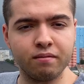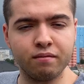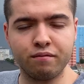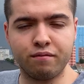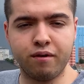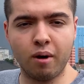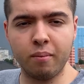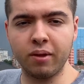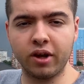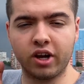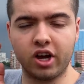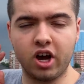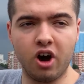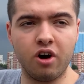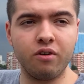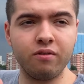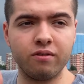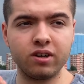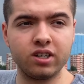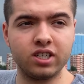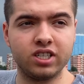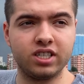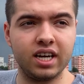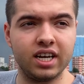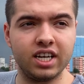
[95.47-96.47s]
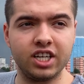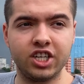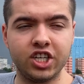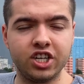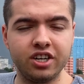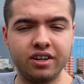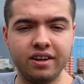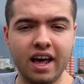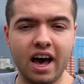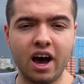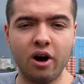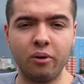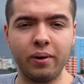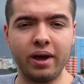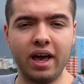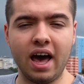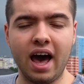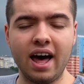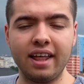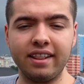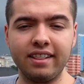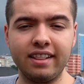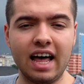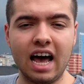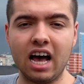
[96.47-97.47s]
From the conversation that we
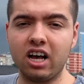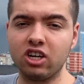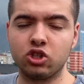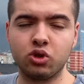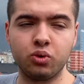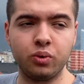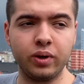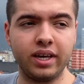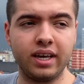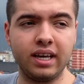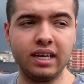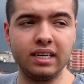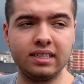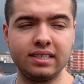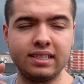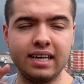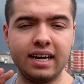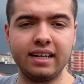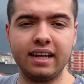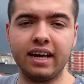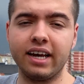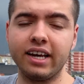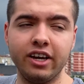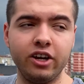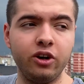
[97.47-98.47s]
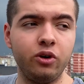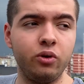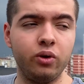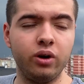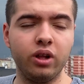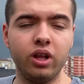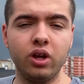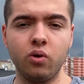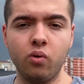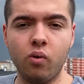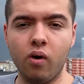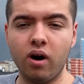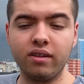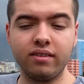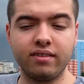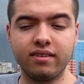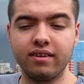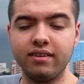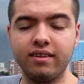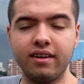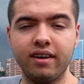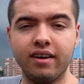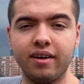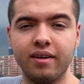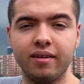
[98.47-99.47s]
had last week, he said that he really wanted
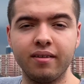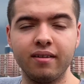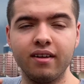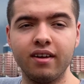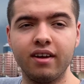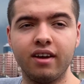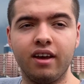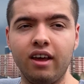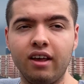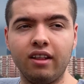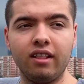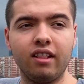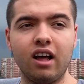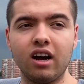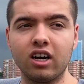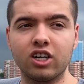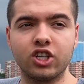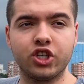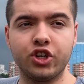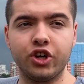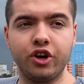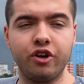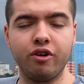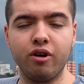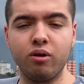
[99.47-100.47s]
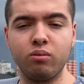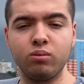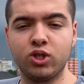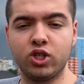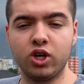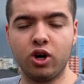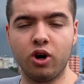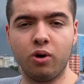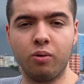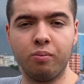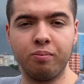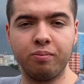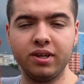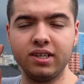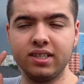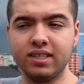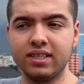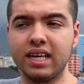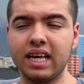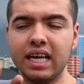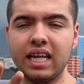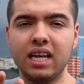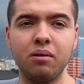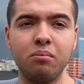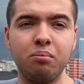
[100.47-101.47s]
the luxury room. So this is
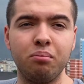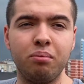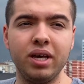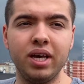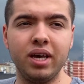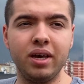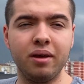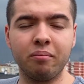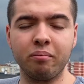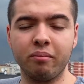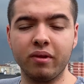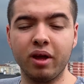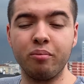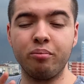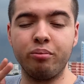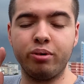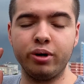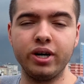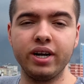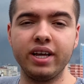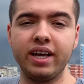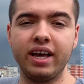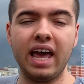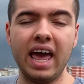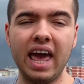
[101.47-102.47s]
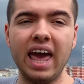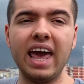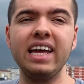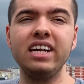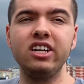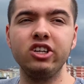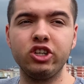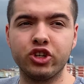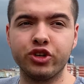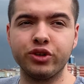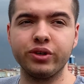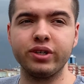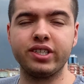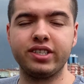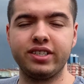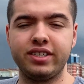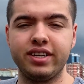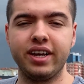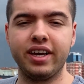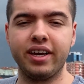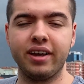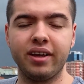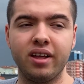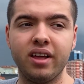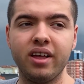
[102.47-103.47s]
gonna be a pretty
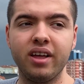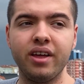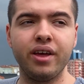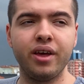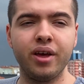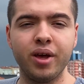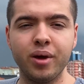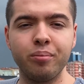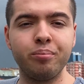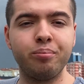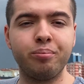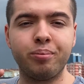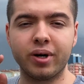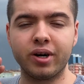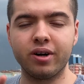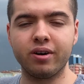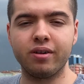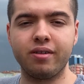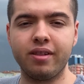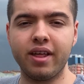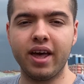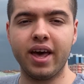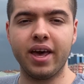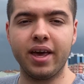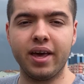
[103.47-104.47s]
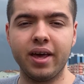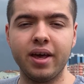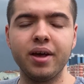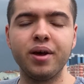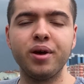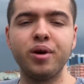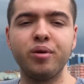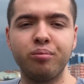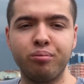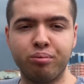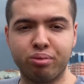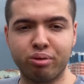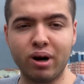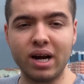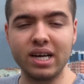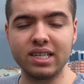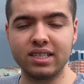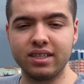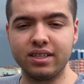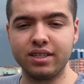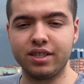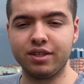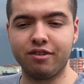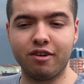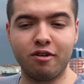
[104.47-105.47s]
interesting birthday
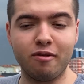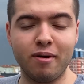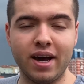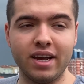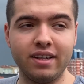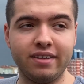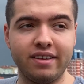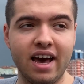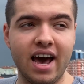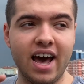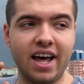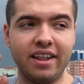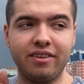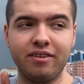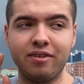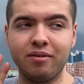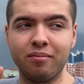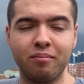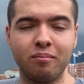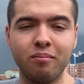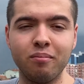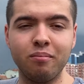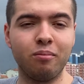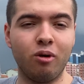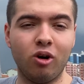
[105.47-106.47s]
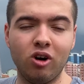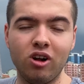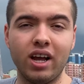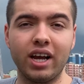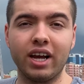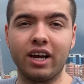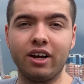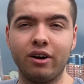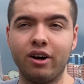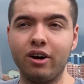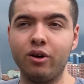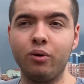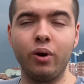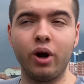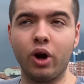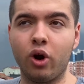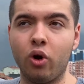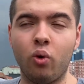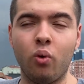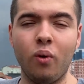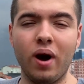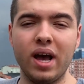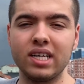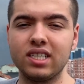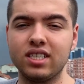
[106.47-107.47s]
present for my dad. More like a
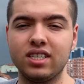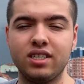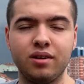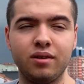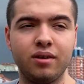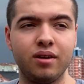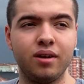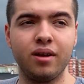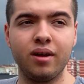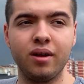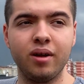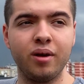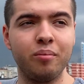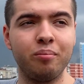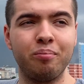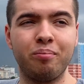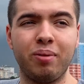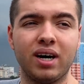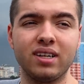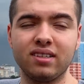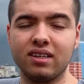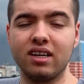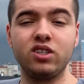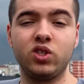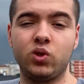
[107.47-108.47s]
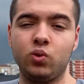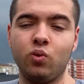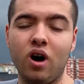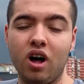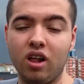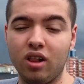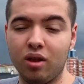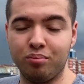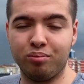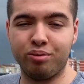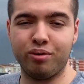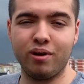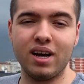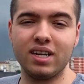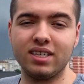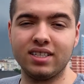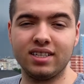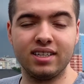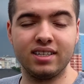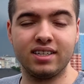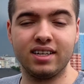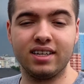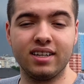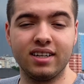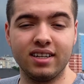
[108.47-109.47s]
request, but as well a
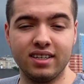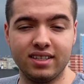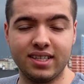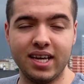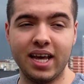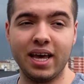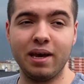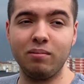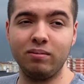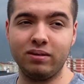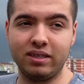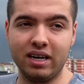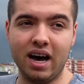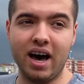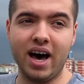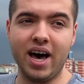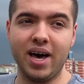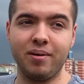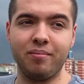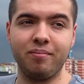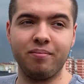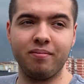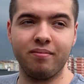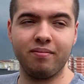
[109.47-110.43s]
present at the same time.